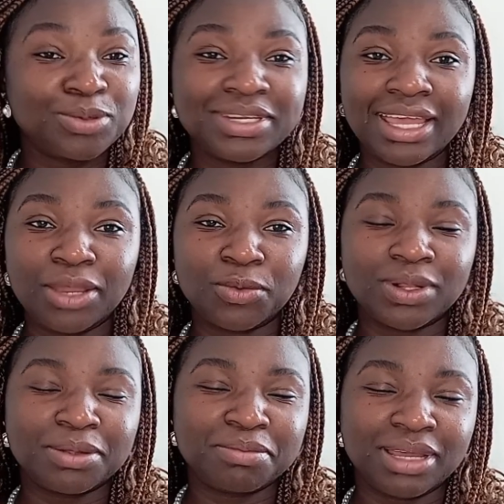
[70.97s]
Good day and
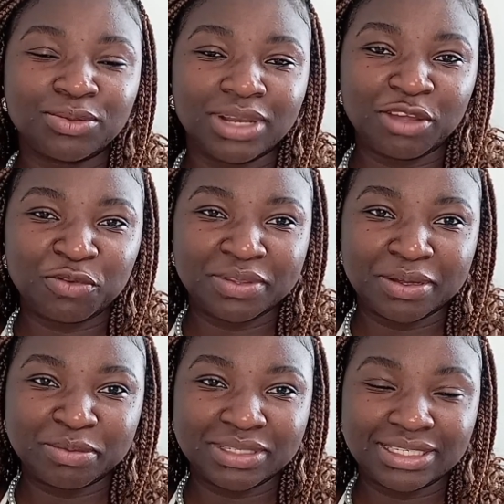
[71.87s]
welcome back to Life with
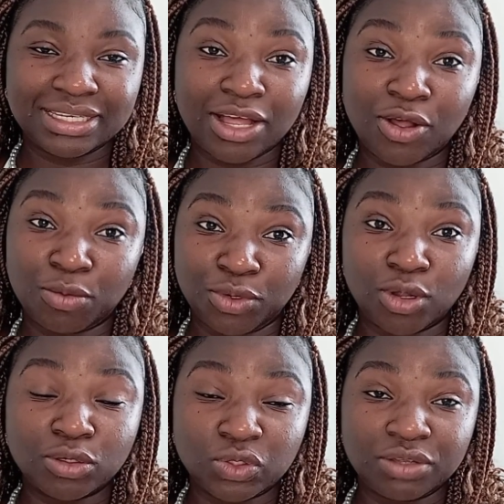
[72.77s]
Amandine. I hope you're
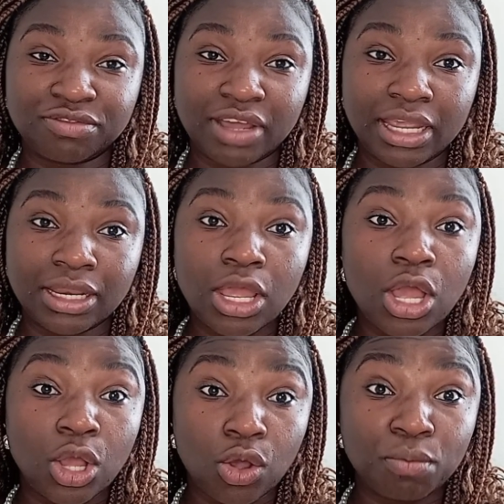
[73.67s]
all doing fine.
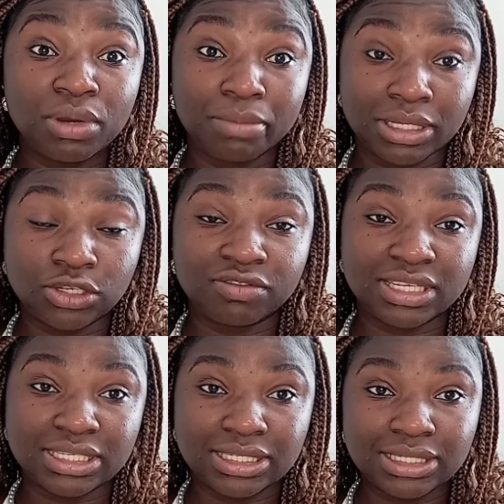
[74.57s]
Compliment of the
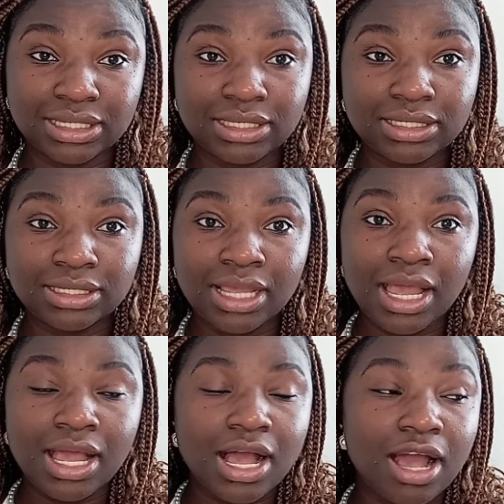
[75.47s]
seasons.
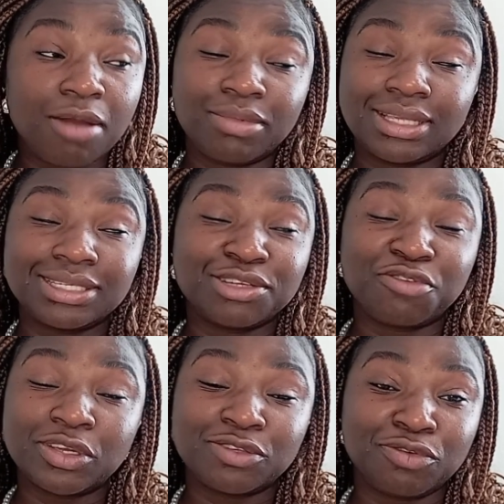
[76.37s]
Um, this is the
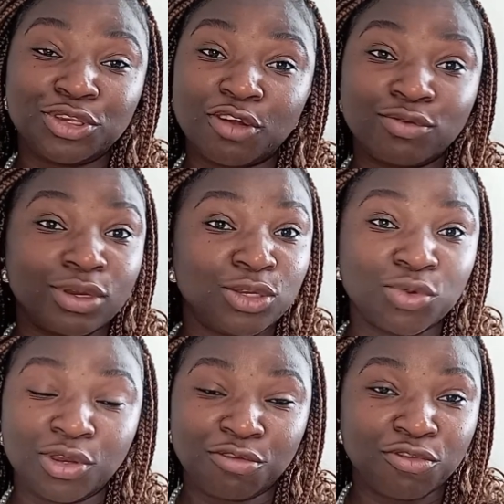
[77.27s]
first video of twenty
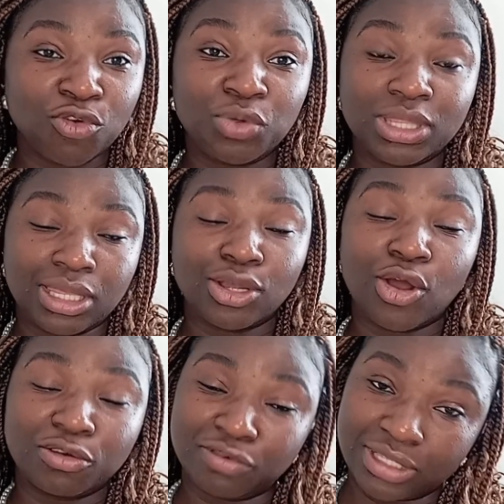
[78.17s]
twenty-four. We thank
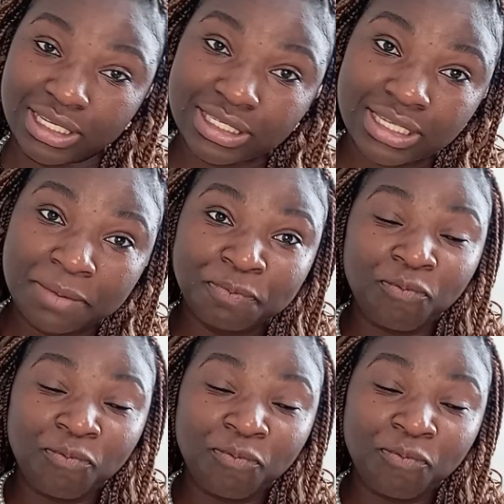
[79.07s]
God for this.